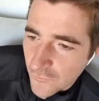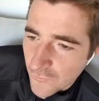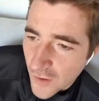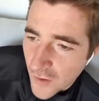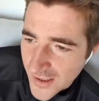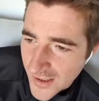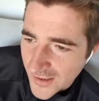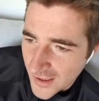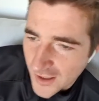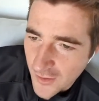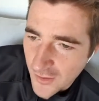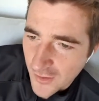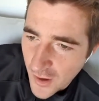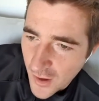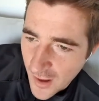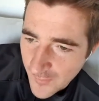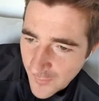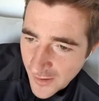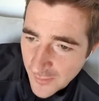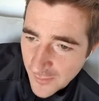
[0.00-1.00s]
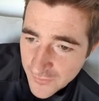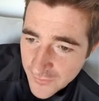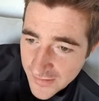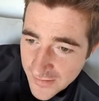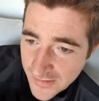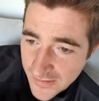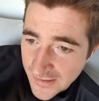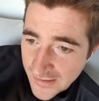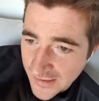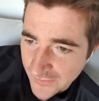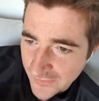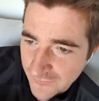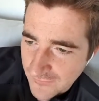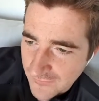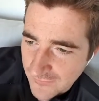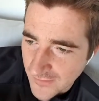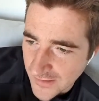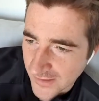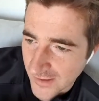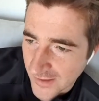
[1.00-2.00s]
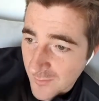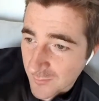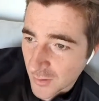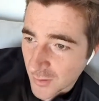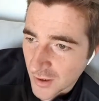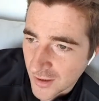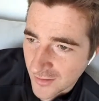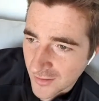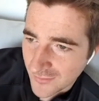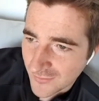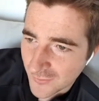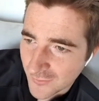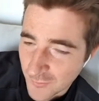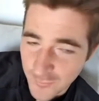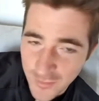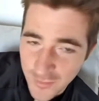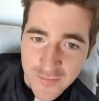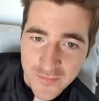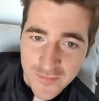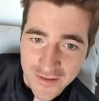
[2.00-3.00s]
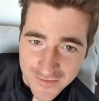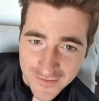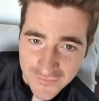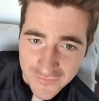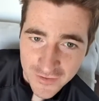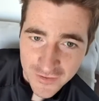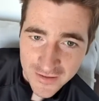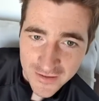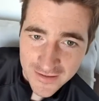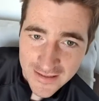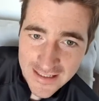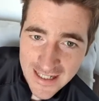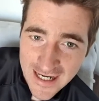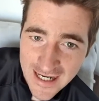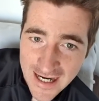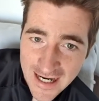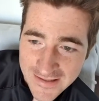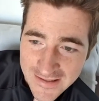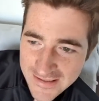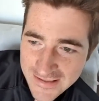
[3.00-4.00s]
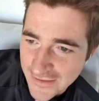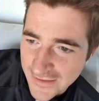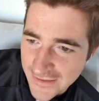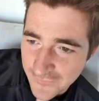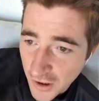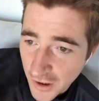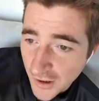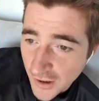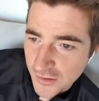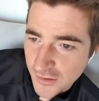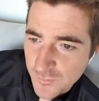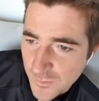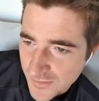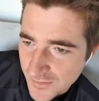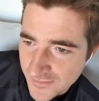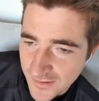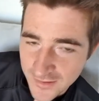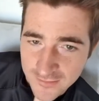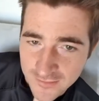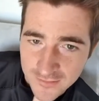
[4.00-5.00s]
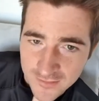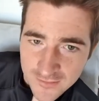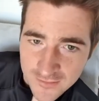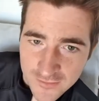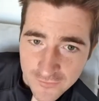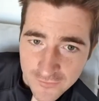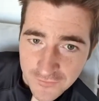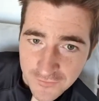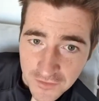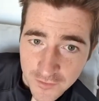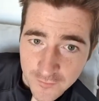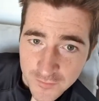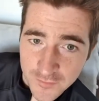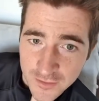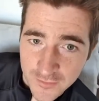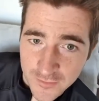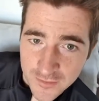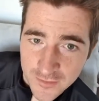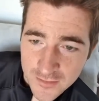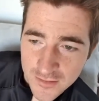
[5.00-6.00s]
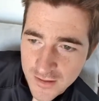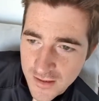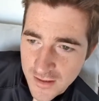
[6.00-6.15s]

now, I'm able to live and get by on my means, right? And give 100% into everything I'm doing.